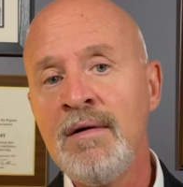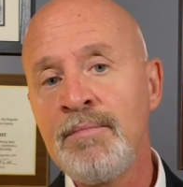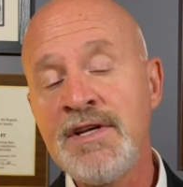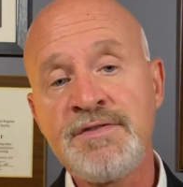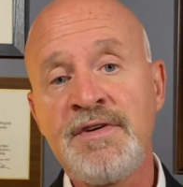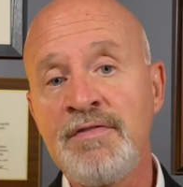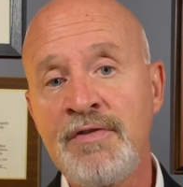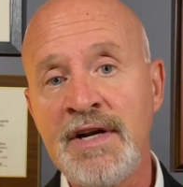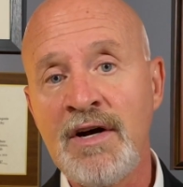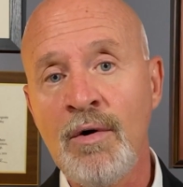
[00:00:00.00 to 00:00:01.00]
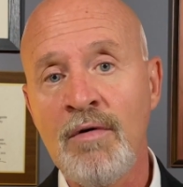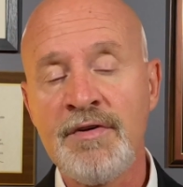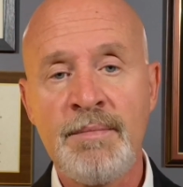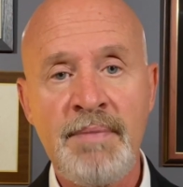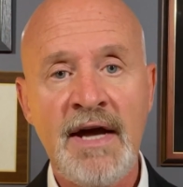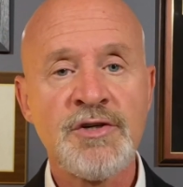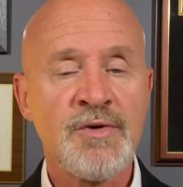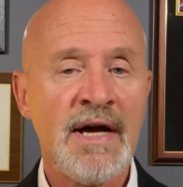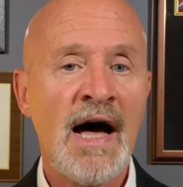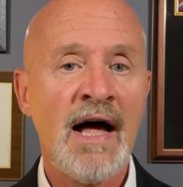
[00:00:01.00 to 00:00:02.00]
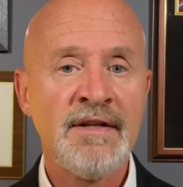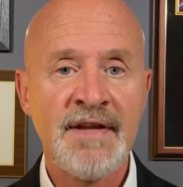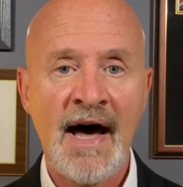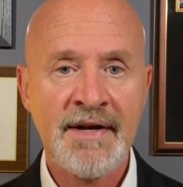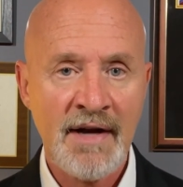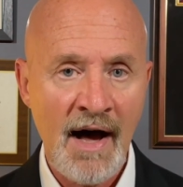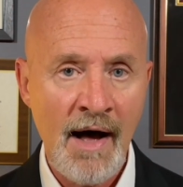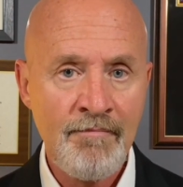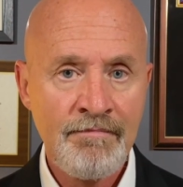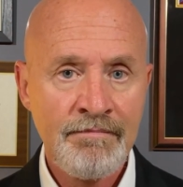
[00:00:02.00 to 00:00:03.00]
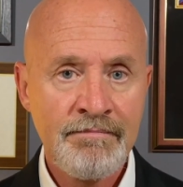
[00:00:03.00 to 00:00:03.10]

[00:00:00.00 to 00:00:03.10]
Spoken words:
please feel free to go over to patreon.com.